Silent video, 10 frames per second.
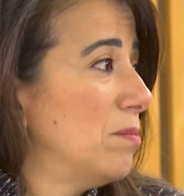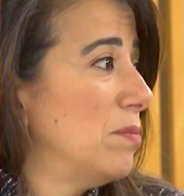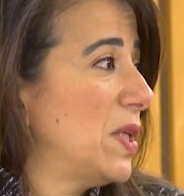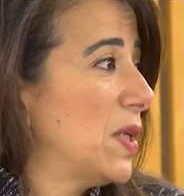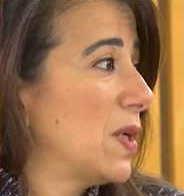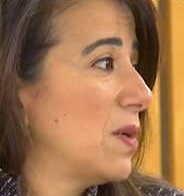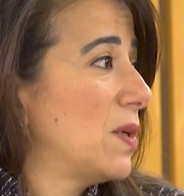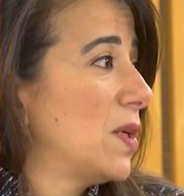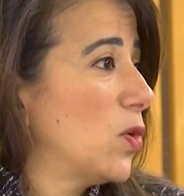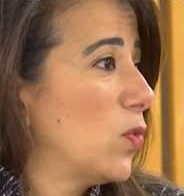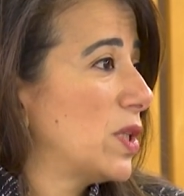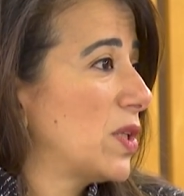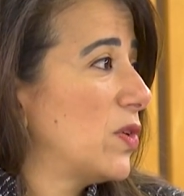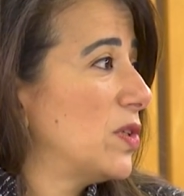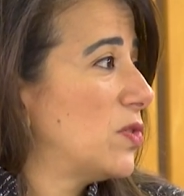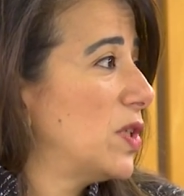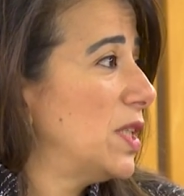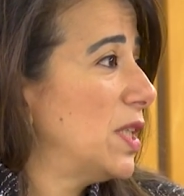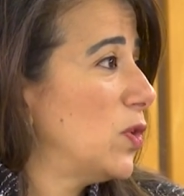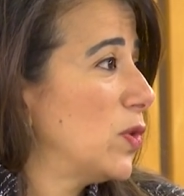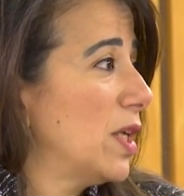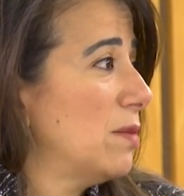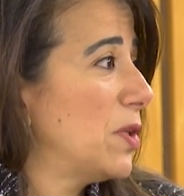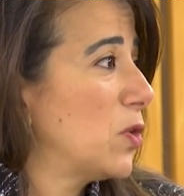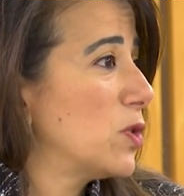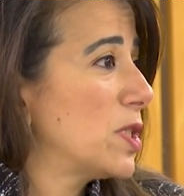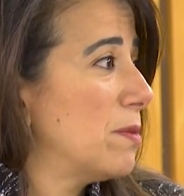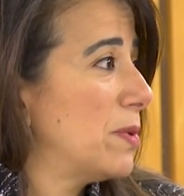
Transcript: meaning you know what credit rating you get, because the